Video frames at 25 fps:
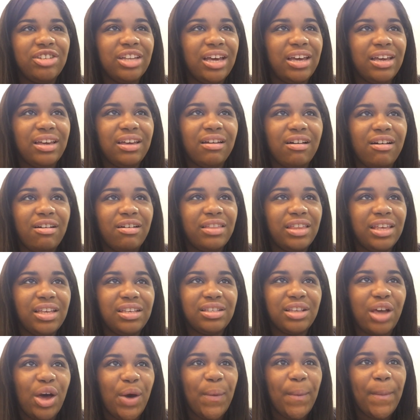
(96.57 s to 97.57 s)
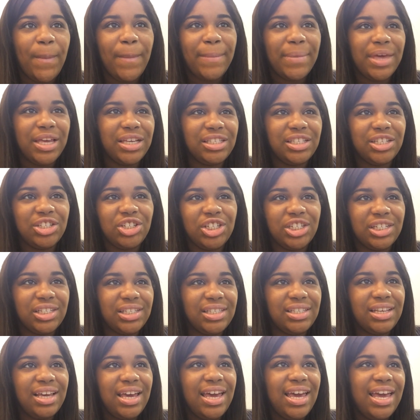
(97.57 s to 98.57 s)
like all these old
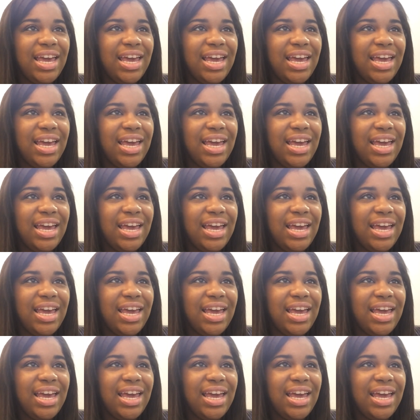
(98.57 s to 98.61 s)
messages.